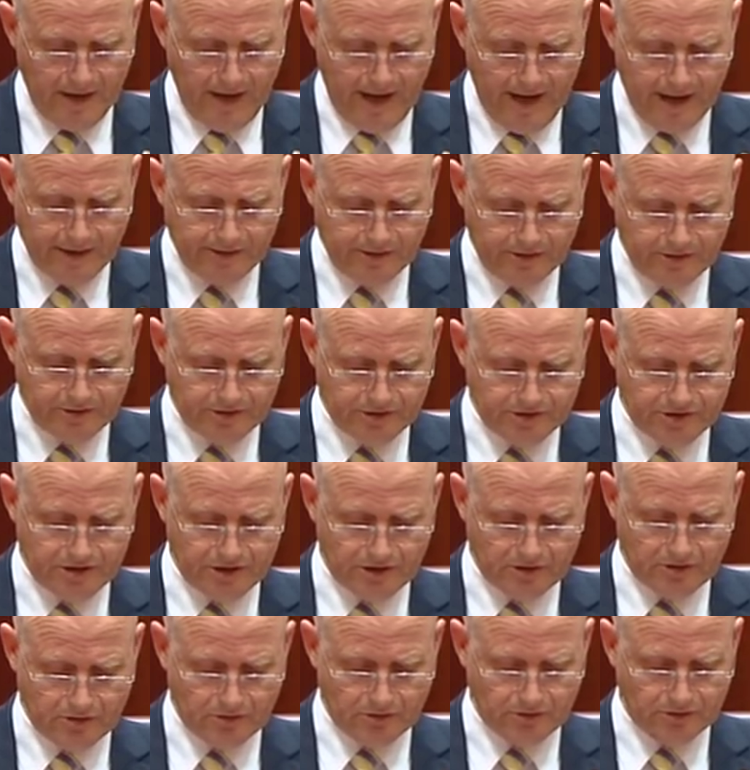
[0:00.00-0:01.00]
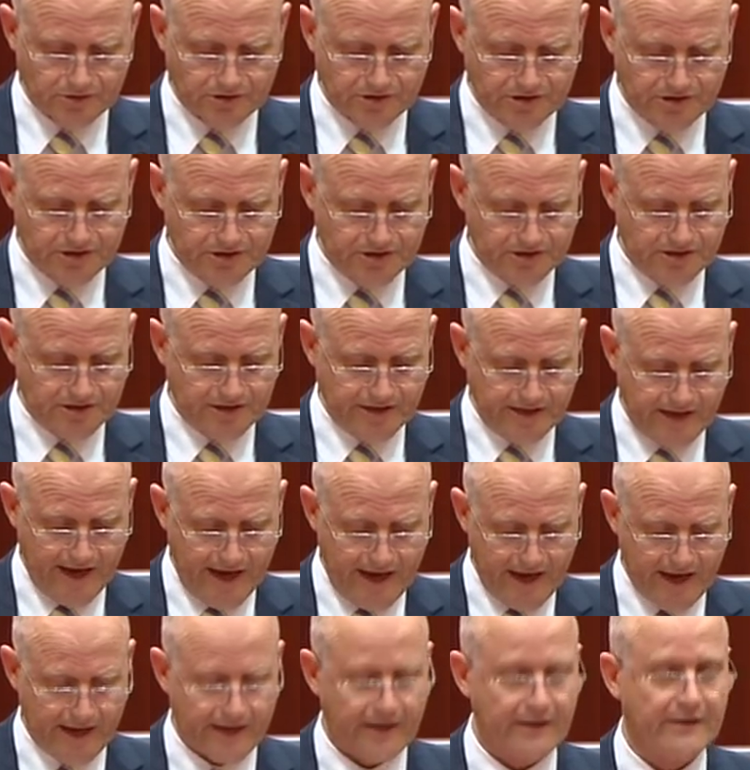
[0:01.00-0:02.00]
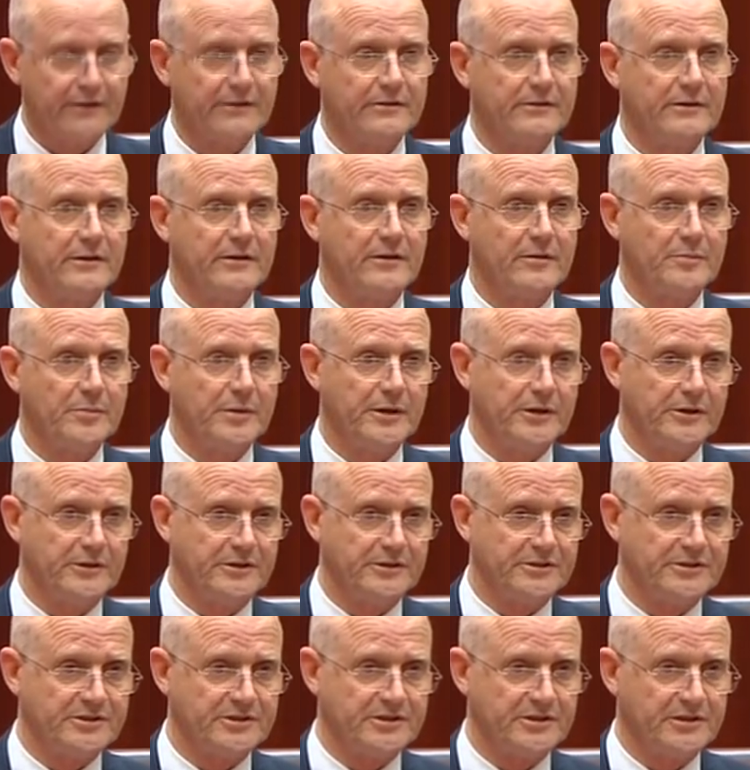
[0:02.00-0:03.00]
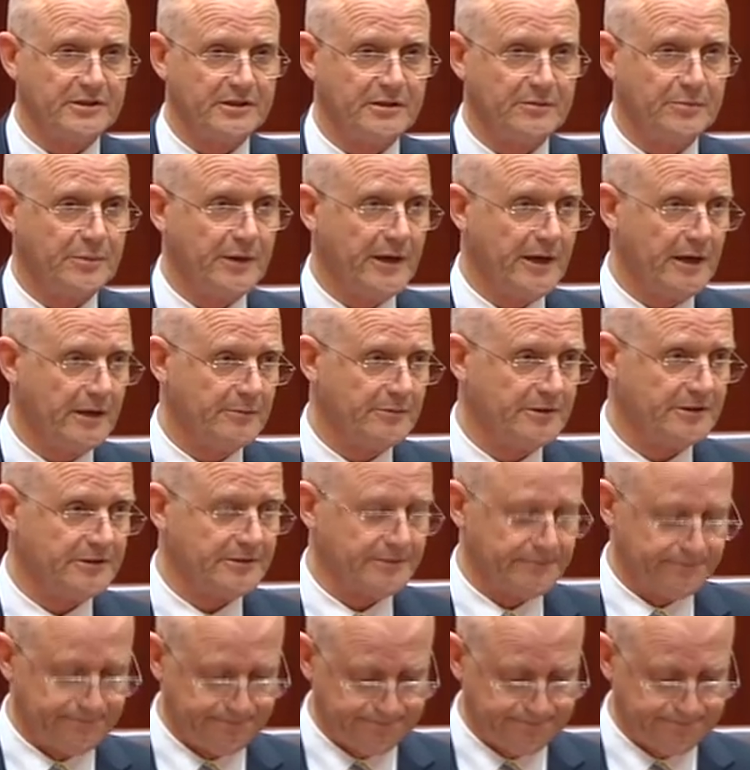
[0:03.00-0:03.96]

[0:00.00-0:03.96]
had used the courts to gag their opponents in Parliament.